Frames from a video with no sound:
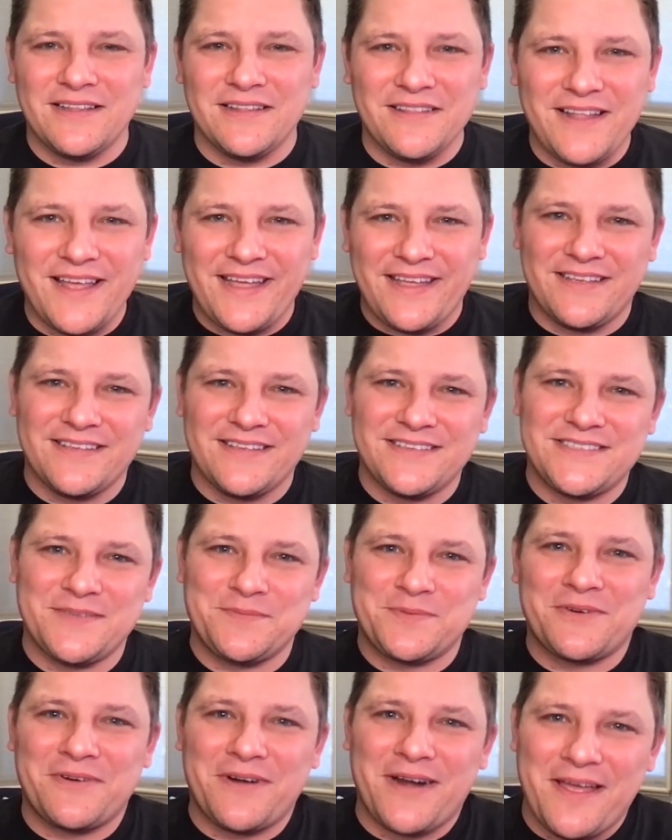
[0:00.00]
like,
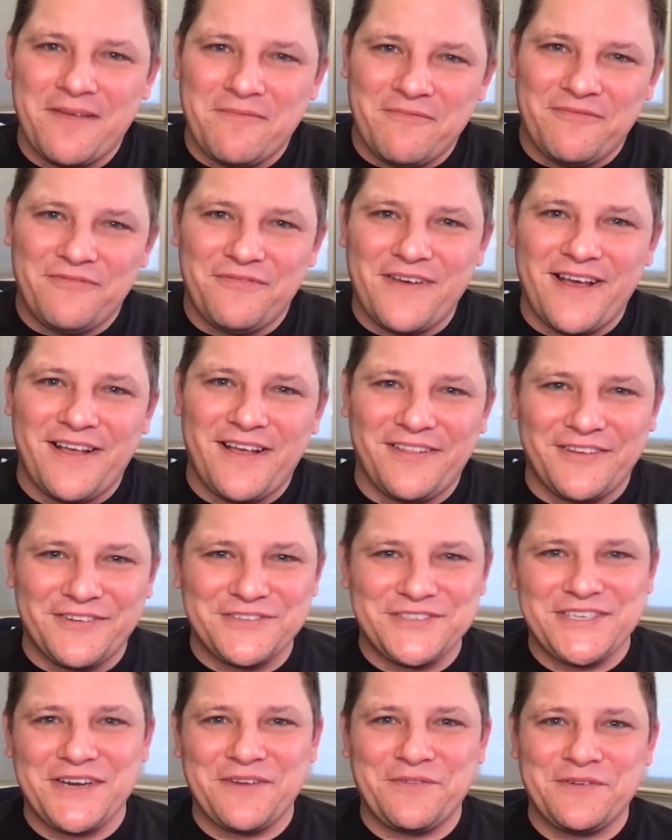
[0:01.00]
subscribe, follow,
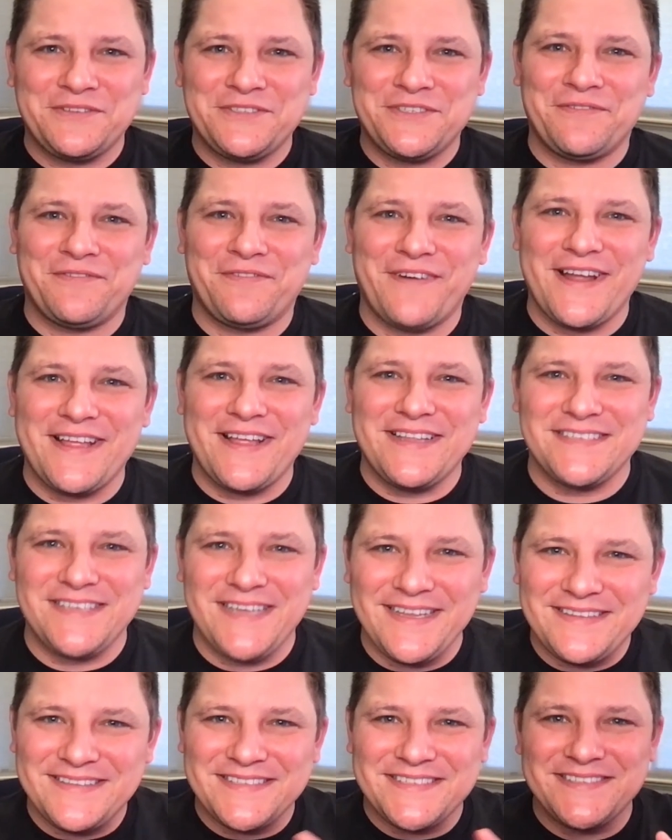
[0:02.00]
share with your friends,
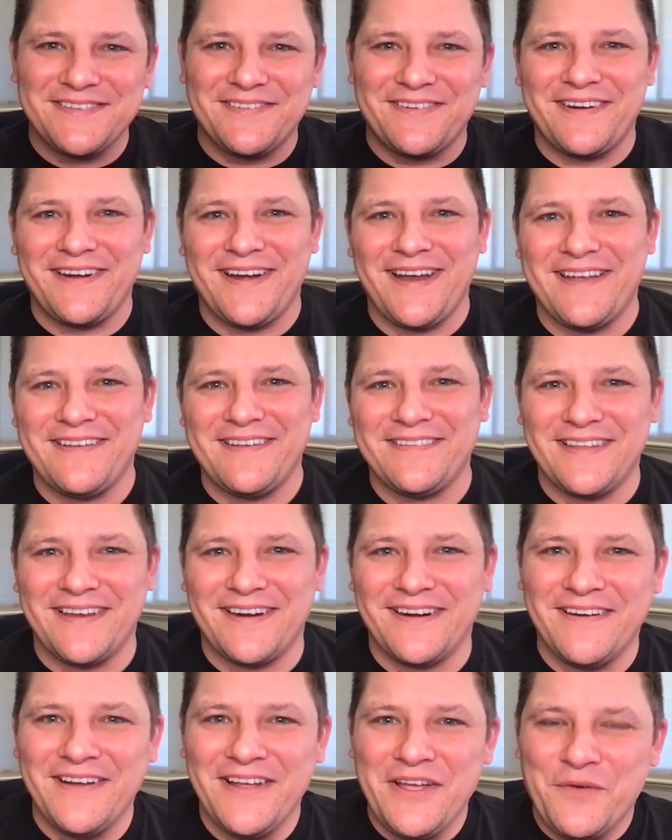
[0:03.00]
get the story out
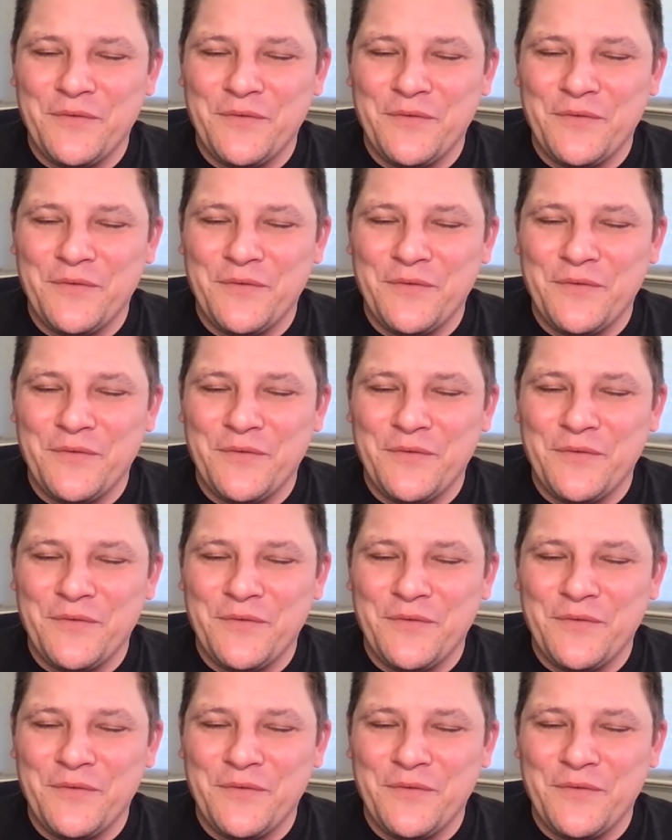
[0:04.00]
there.